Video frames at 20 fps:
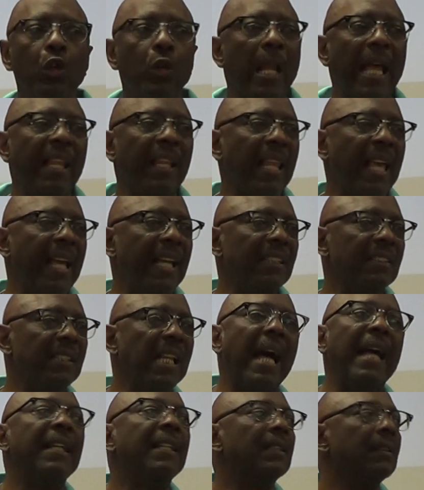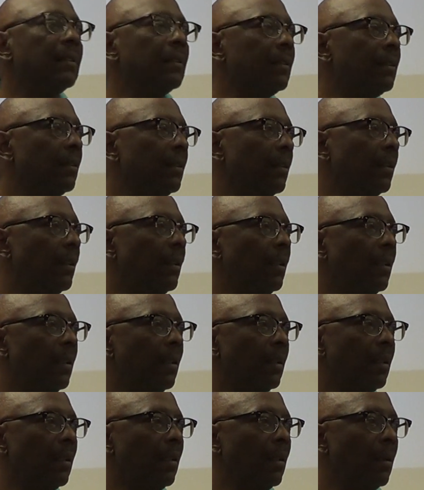knew that last night.
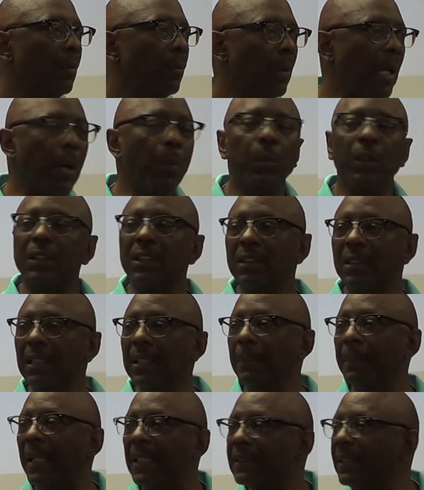When I went to sleep, I